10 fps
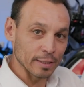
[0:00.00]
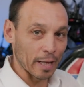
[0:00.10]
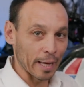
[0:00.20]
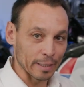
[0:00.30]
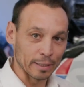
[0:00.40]

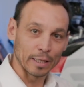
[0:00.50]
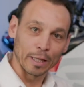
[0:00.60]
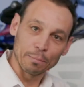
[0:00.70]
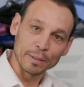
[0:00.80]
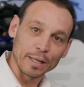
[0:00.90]
It's like a
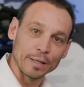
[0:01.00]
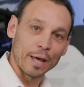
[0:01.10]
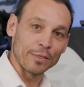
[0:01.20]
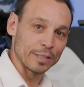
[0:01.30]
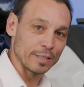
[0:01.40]
little bit
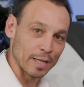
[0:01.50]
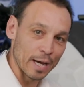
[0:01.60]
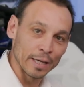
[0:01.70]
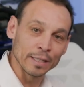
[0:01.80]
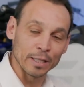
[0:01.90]
another
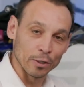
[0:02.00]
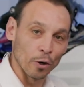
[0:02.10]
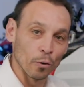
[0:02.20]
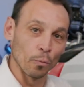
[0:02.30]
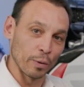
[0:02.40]
design,
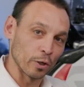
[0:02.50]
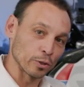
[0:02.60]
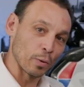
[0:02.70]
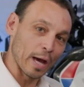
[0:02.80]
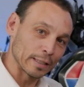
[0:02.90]

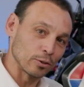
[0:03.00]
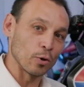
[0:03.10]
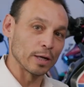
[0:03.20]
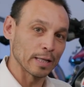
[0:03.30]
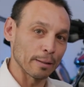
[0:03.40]
because we had
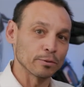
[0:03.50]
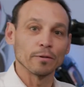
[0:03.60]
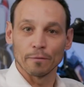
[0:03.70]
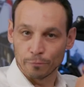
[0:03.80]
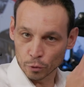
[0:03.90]
to adapt
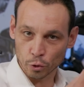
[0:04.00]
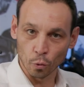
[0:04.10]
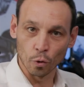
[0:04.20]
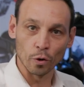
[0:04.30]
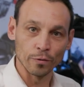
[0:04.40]
for
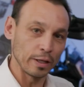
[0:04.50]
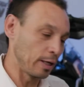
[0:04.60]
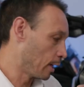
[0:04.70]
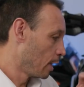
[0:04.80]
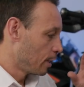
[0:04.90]
sure on
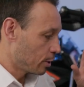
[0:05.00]
the